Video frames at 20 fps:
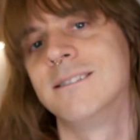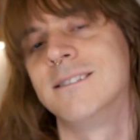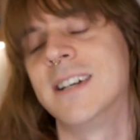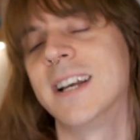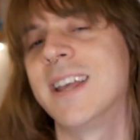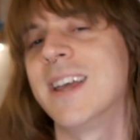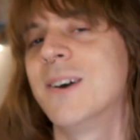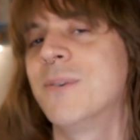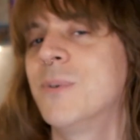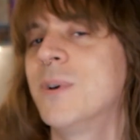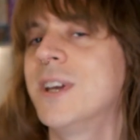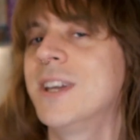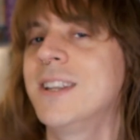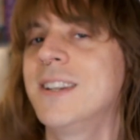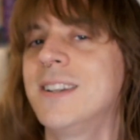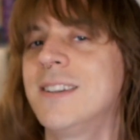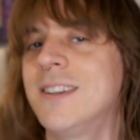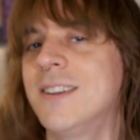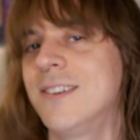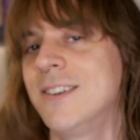I can't
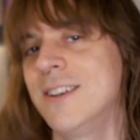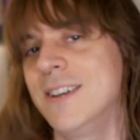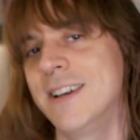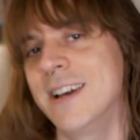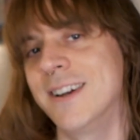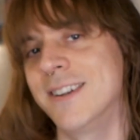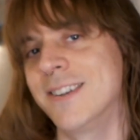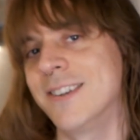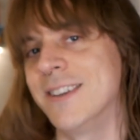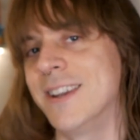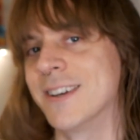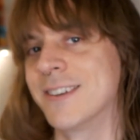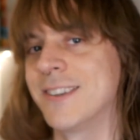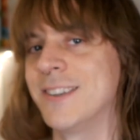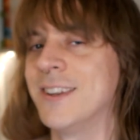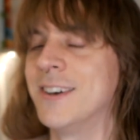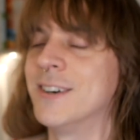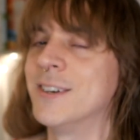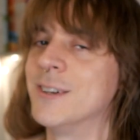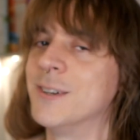wait to see you guys
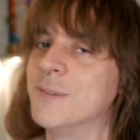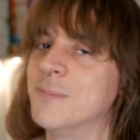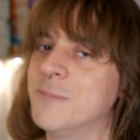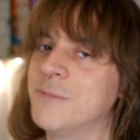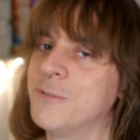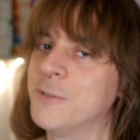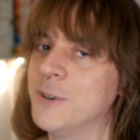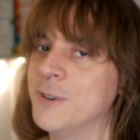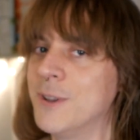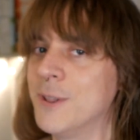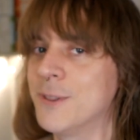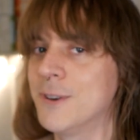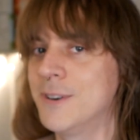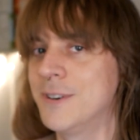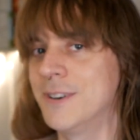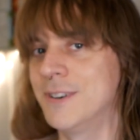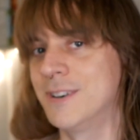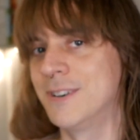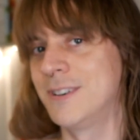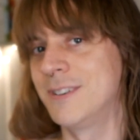next time for
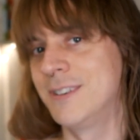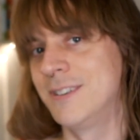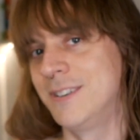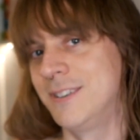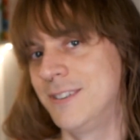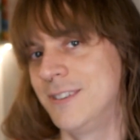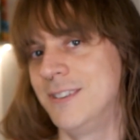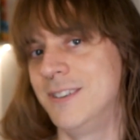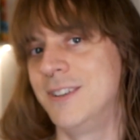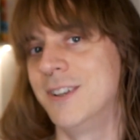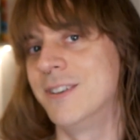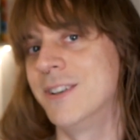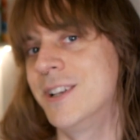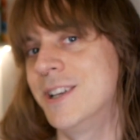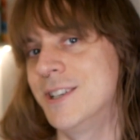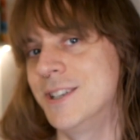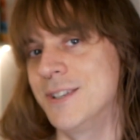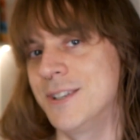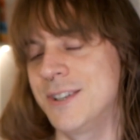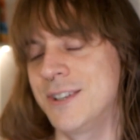another
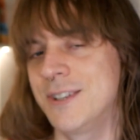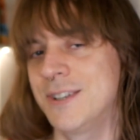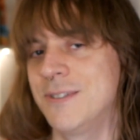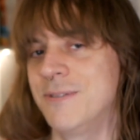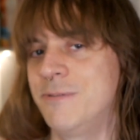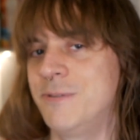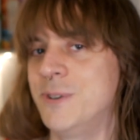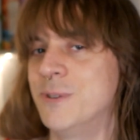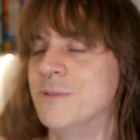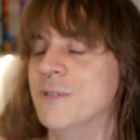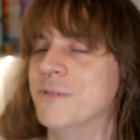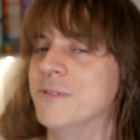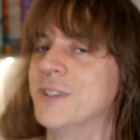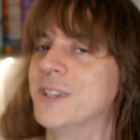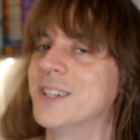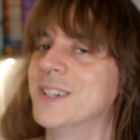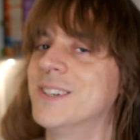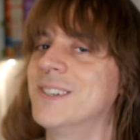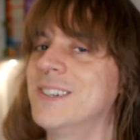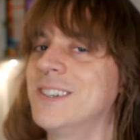delish food
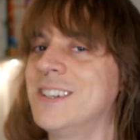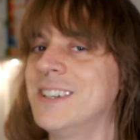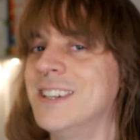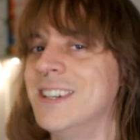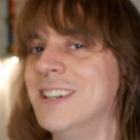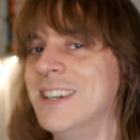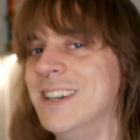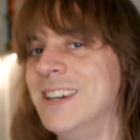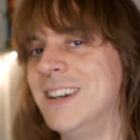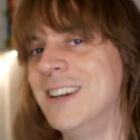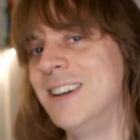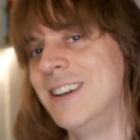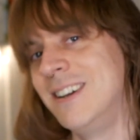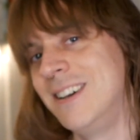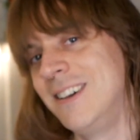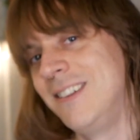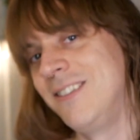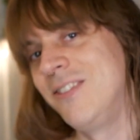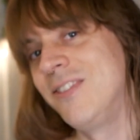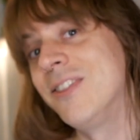review.
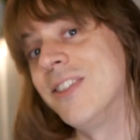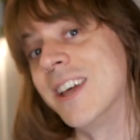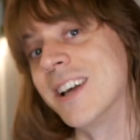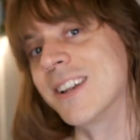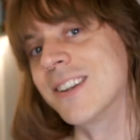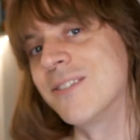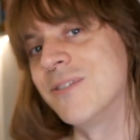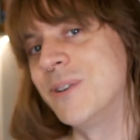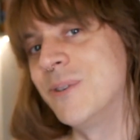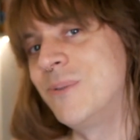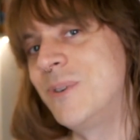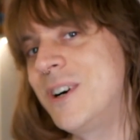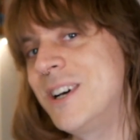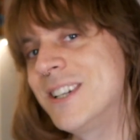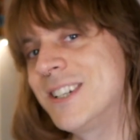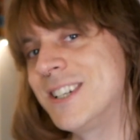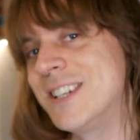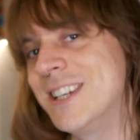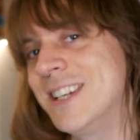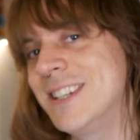Thanks for
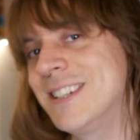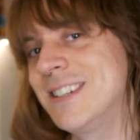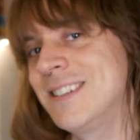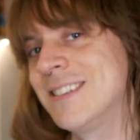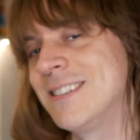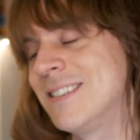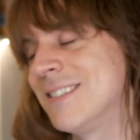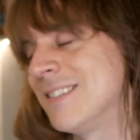watching.